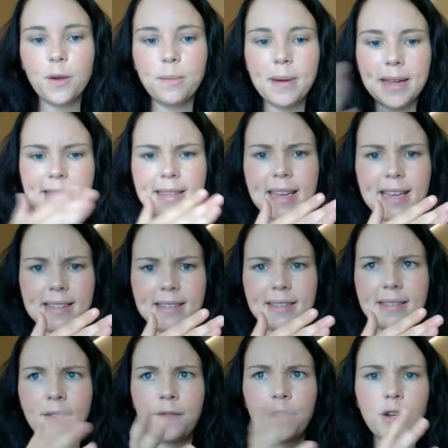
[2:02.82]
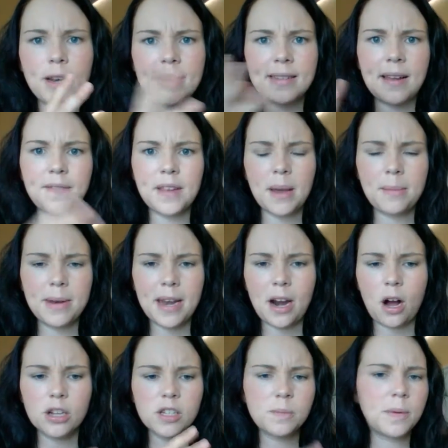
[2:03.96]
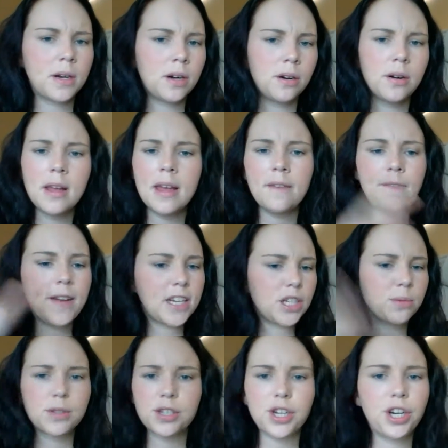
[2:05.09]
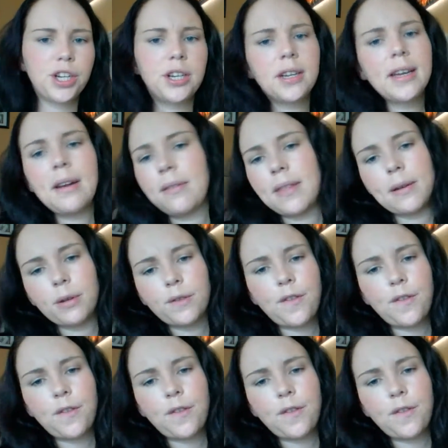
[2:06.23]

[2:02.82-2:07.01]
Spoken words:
blood tests a few days after coming out of hospital. Infection was good. Everything was